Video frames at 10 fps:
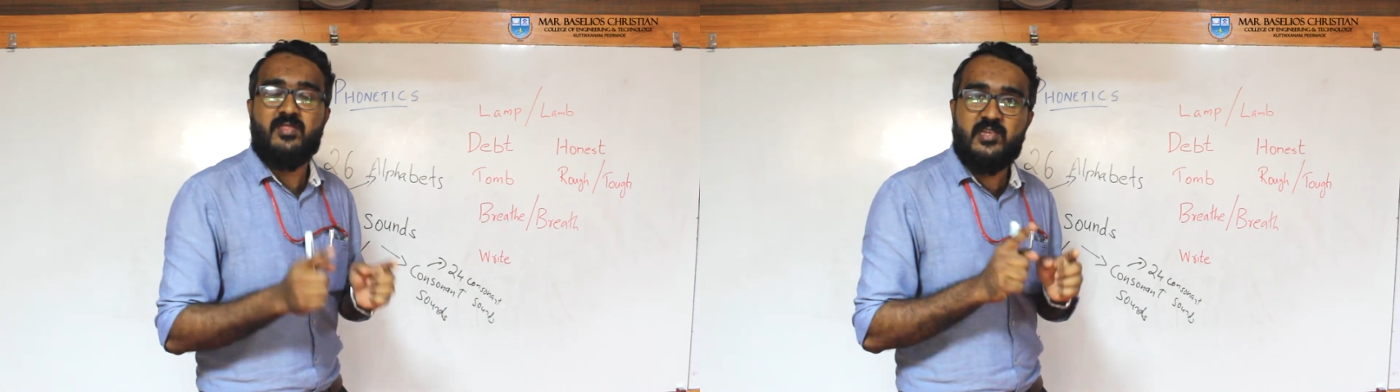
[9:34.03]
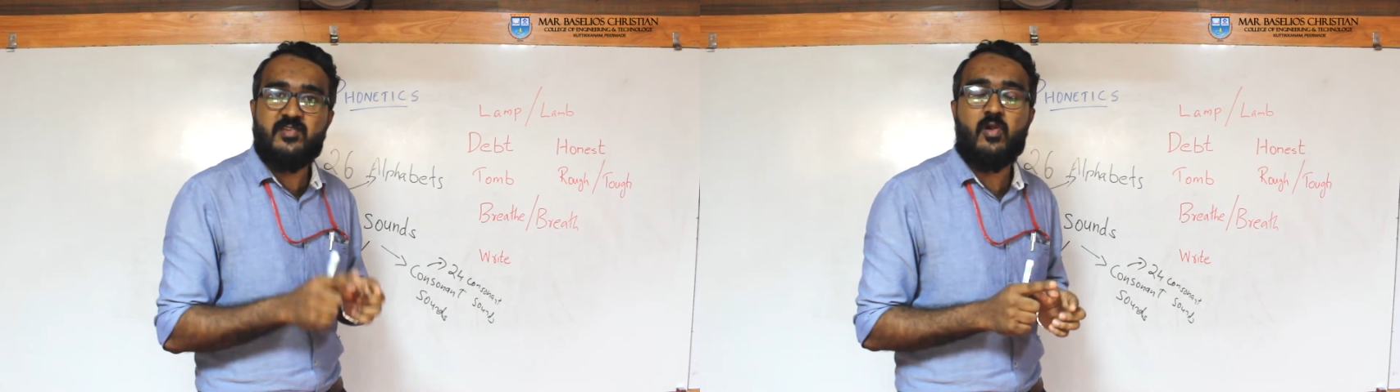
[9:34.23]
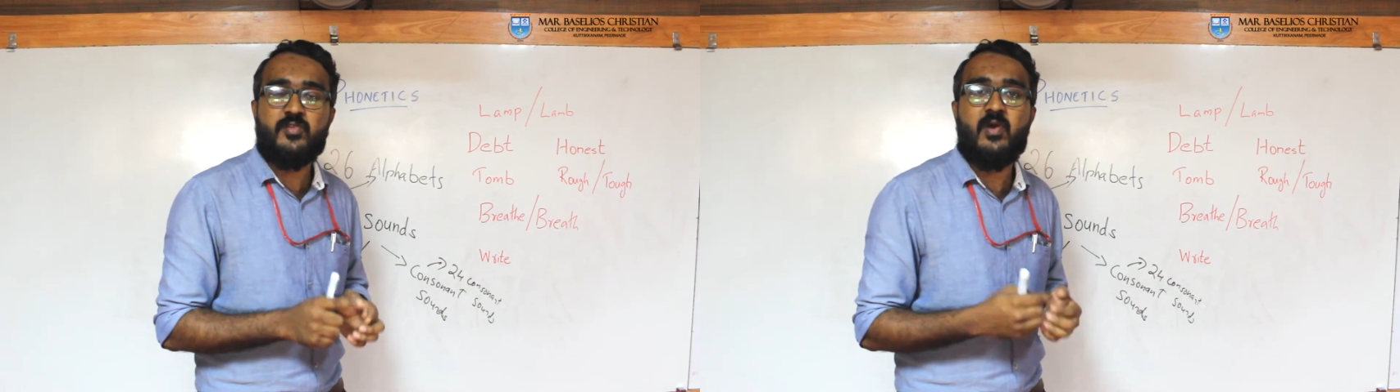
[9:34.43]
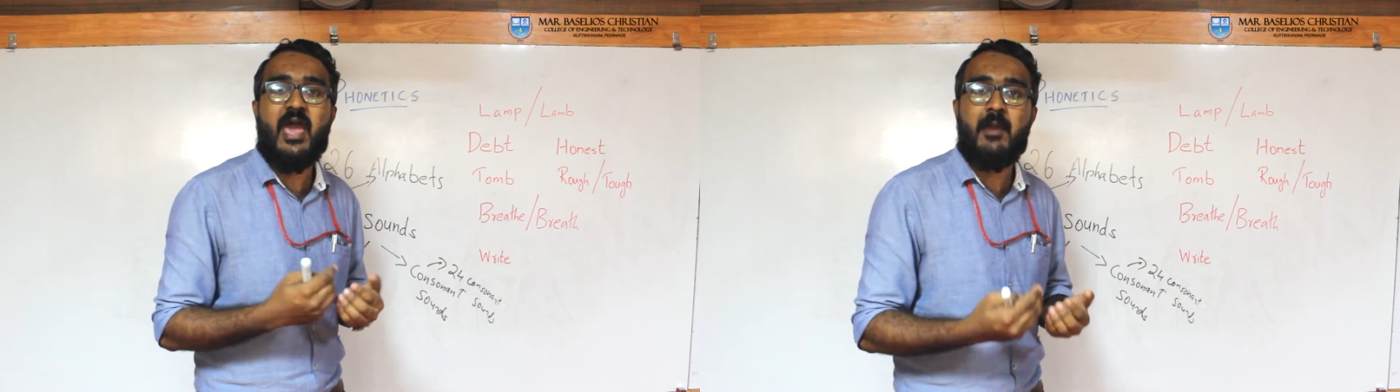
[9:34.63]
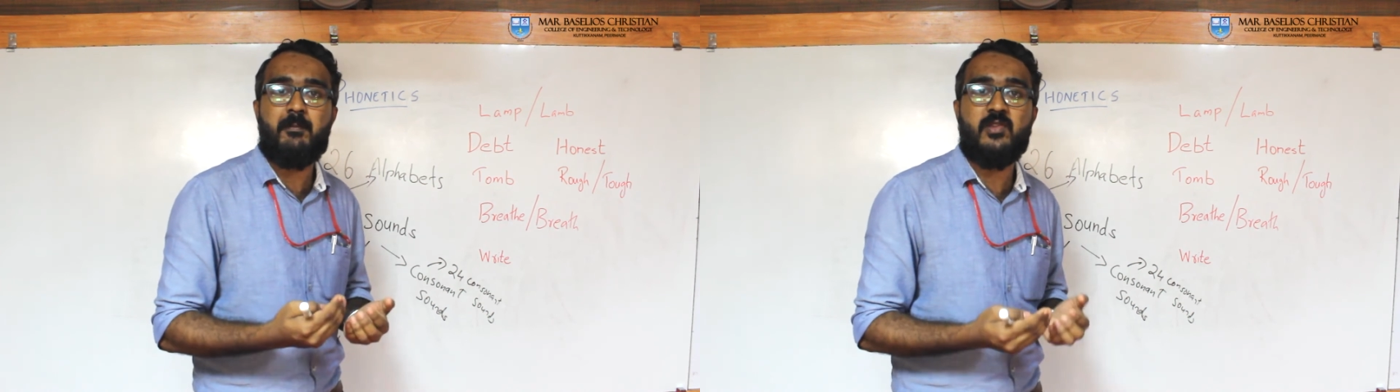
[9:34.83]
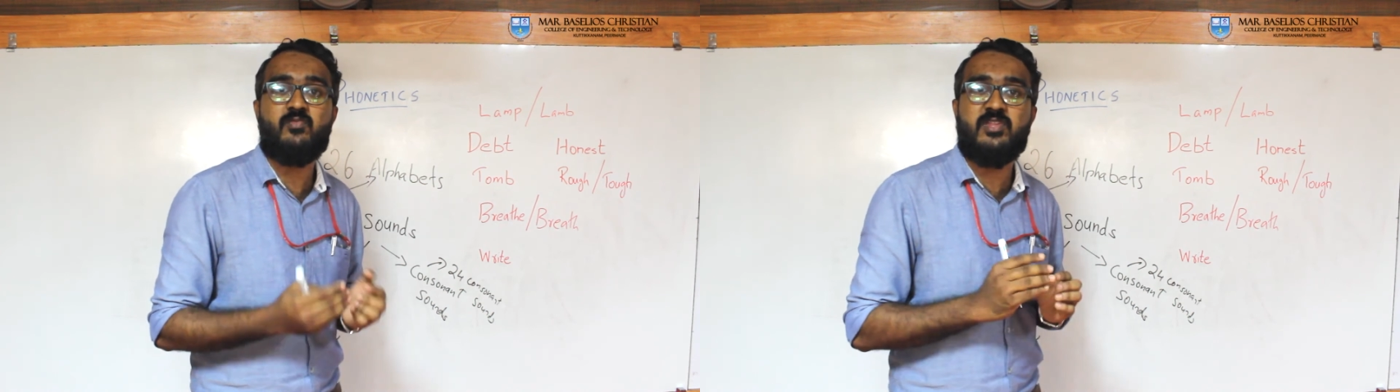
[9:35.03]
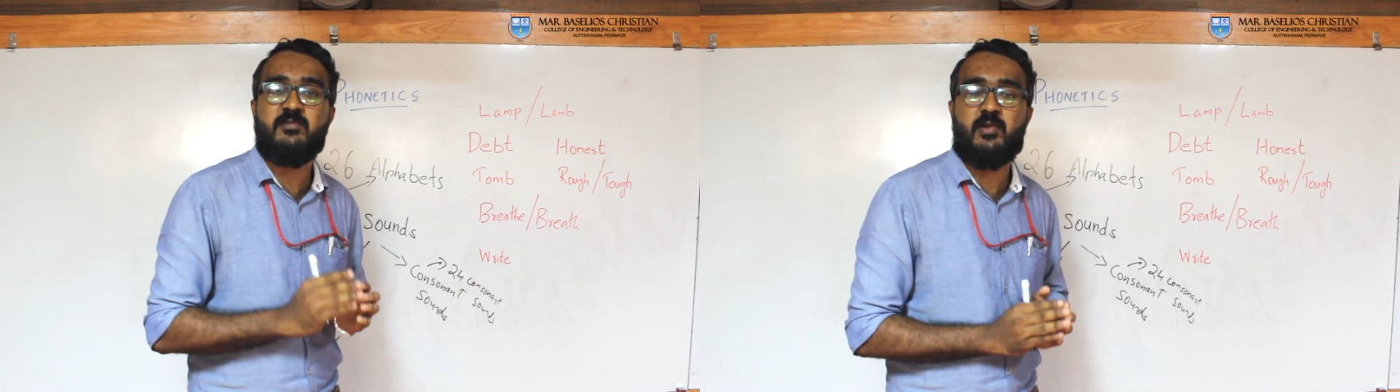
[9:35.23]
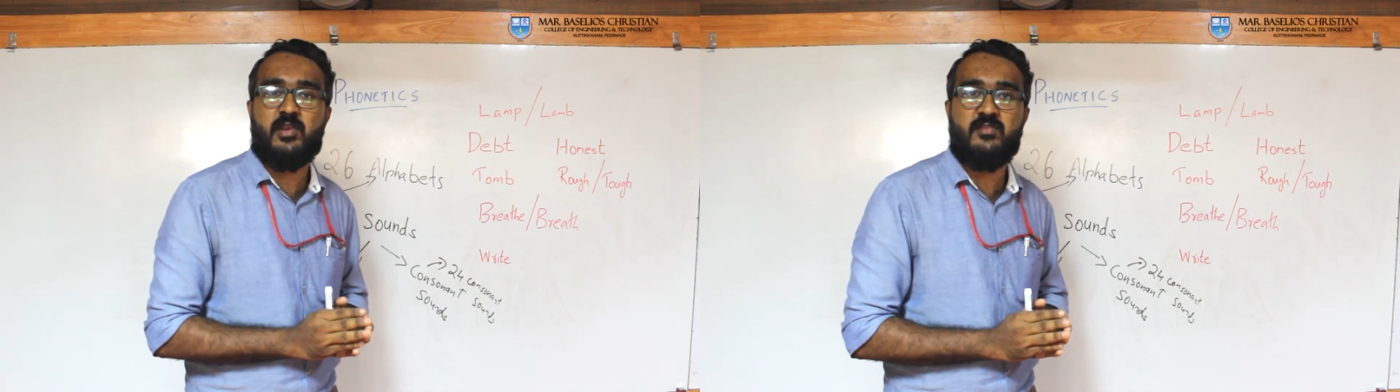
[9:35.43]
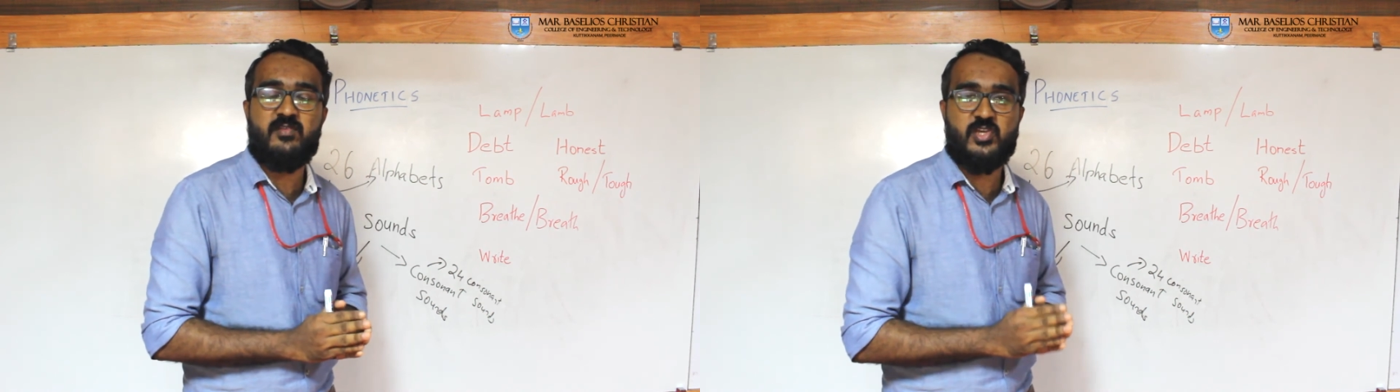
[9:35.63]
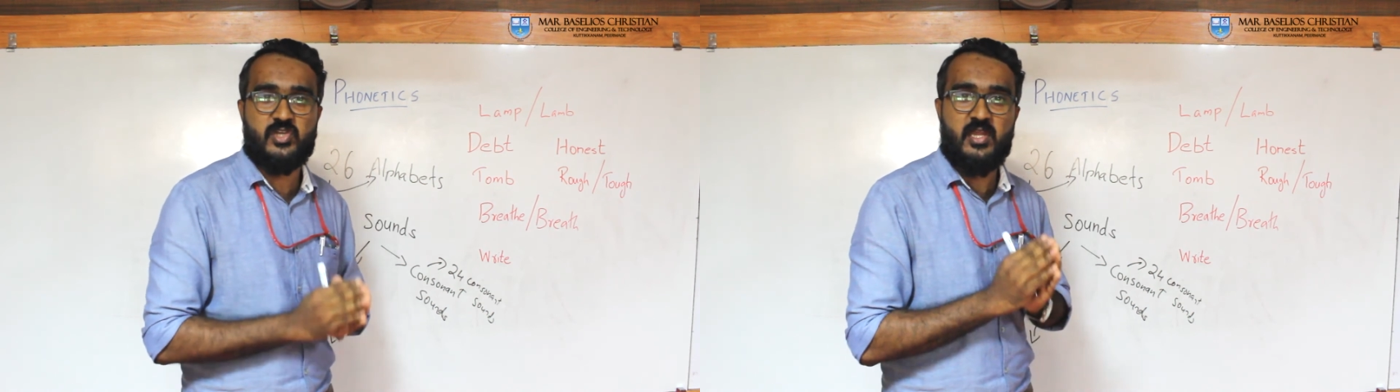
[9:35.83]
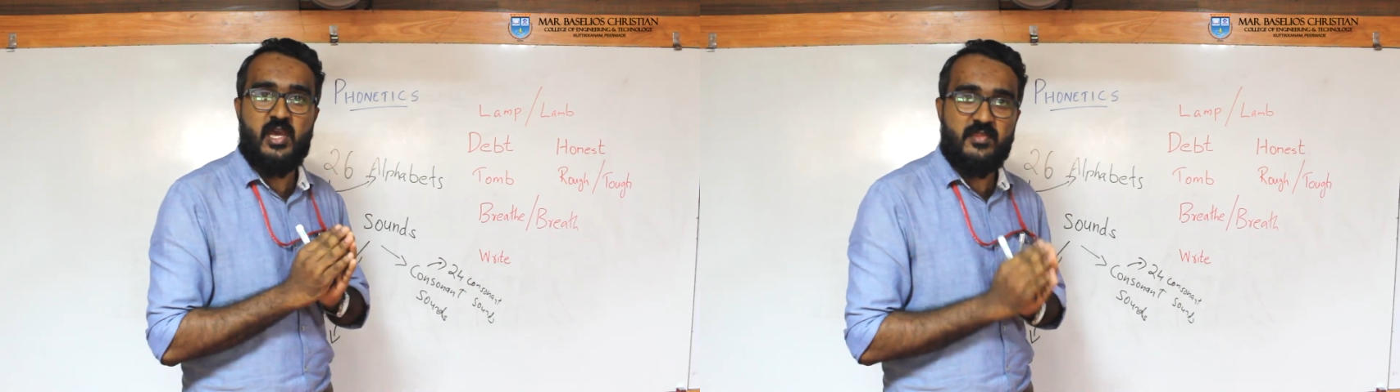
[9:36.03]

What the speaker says: This also happens with the pronunciation.